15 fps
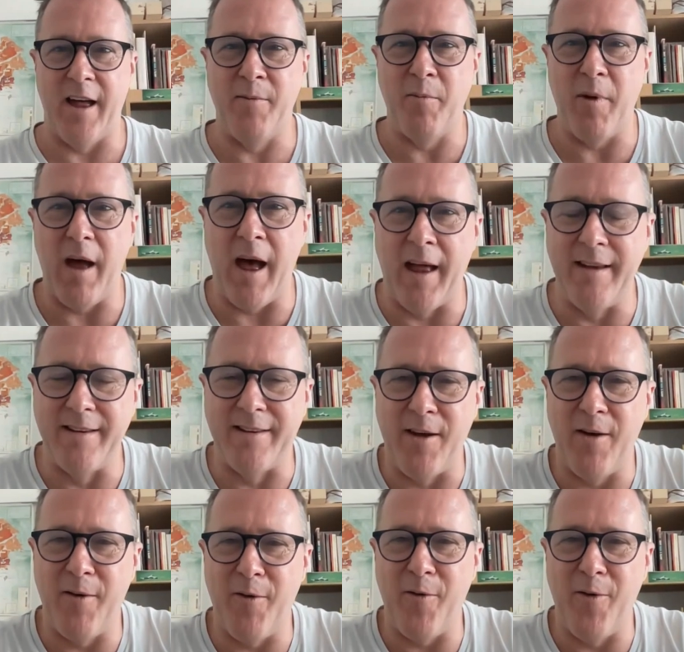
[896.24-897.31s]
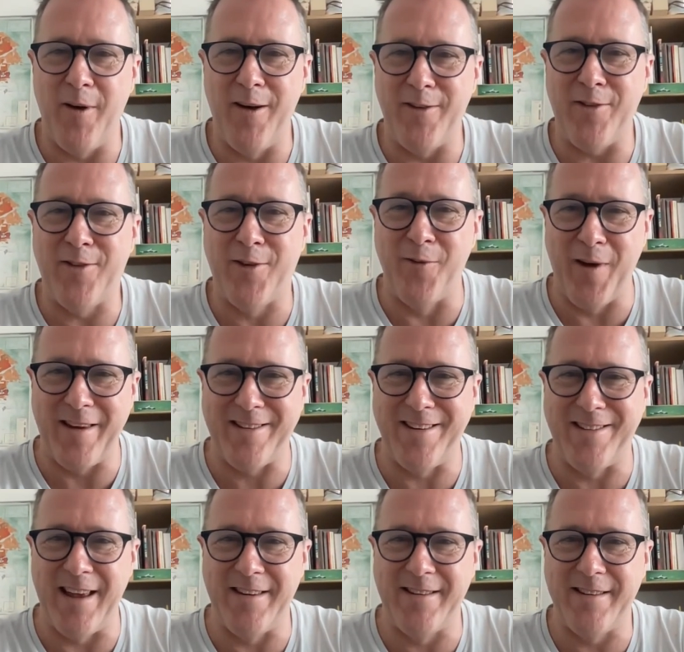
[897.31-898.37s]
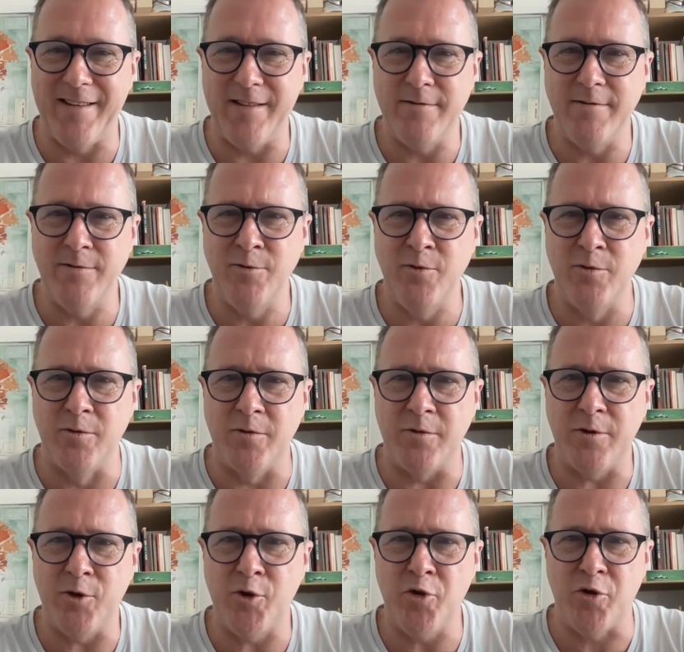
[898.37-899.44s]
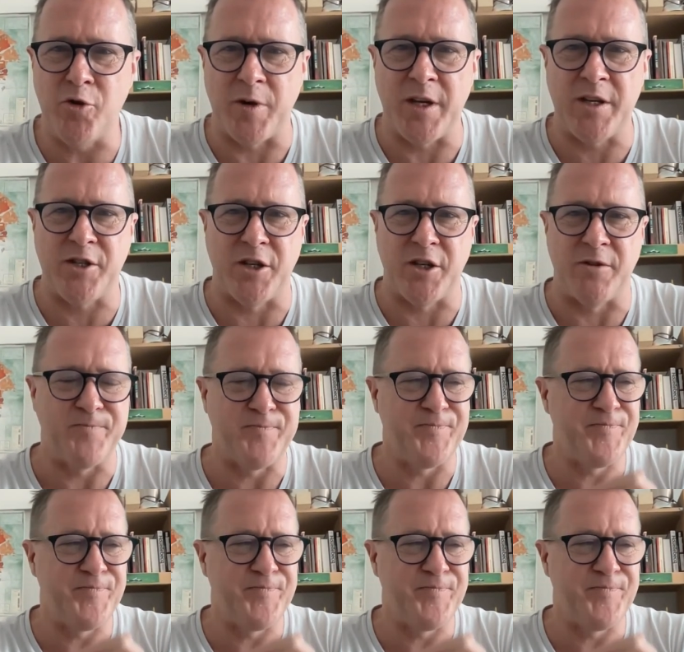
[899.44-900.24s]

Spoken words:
Sylvester says, Oh, good question.